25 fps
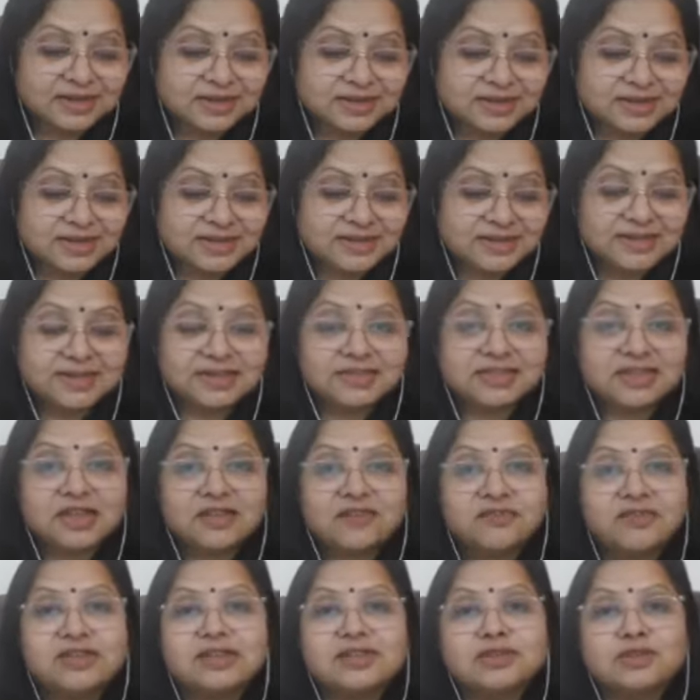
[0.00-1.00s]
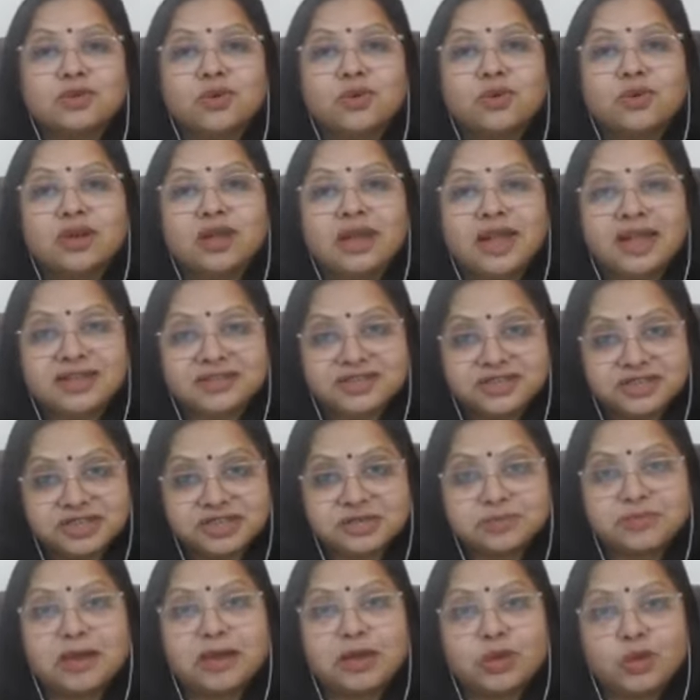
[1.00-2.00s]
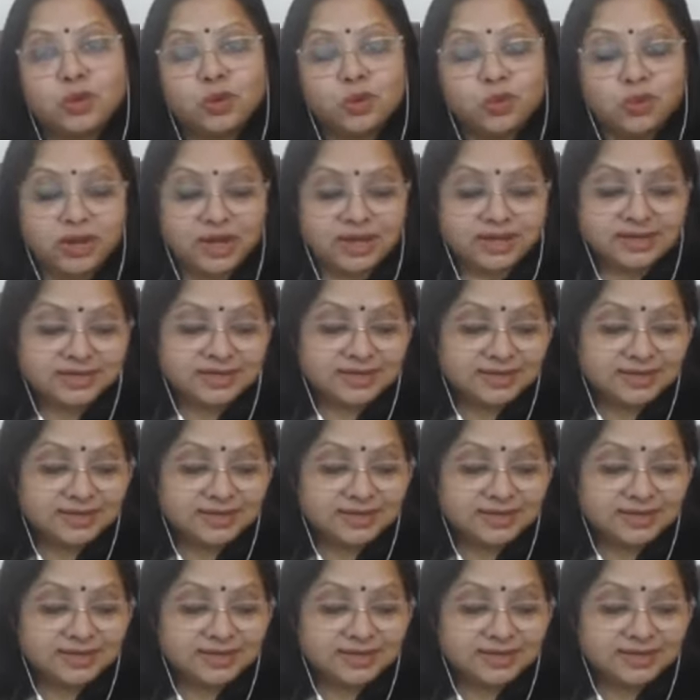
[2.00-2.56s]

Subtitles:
She says, I feel so relaxed just by 2 days.